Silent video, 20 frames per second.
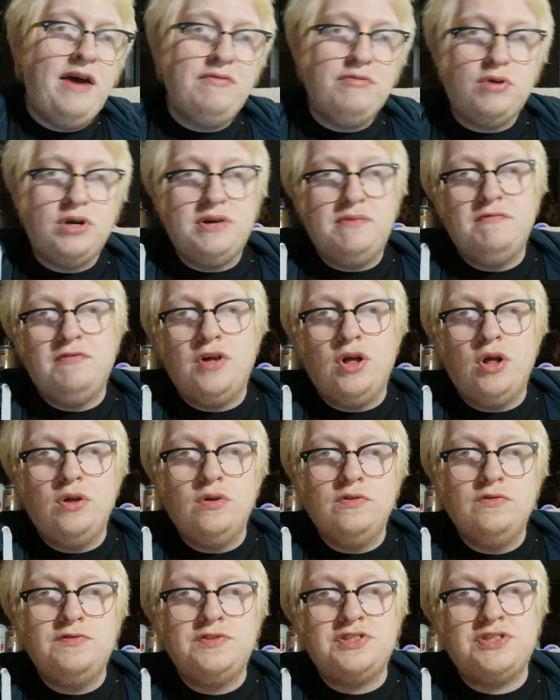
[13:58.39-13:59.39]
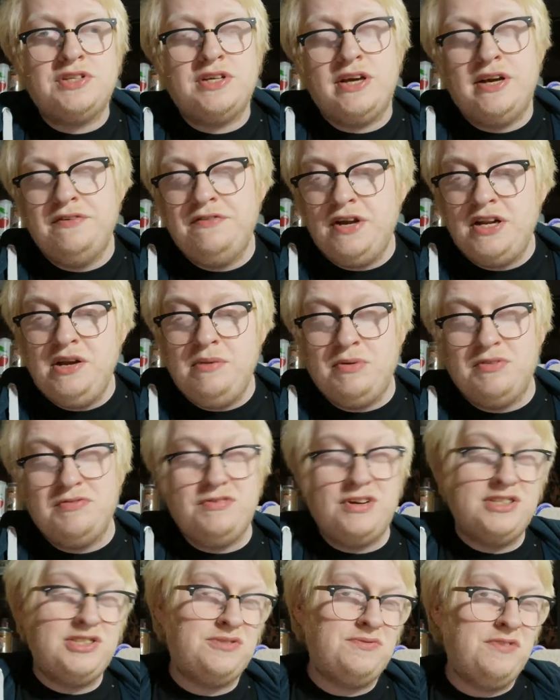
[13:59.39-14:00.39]
everyone involved. If any of my
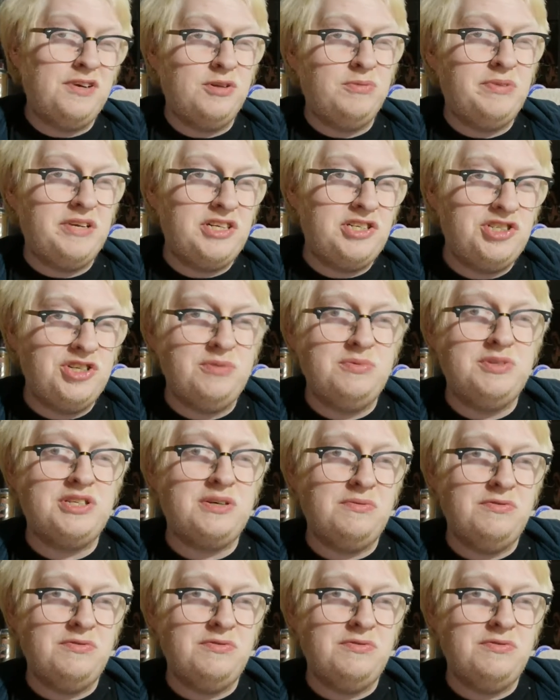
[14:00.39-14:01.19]
friends have fellow beer tubers I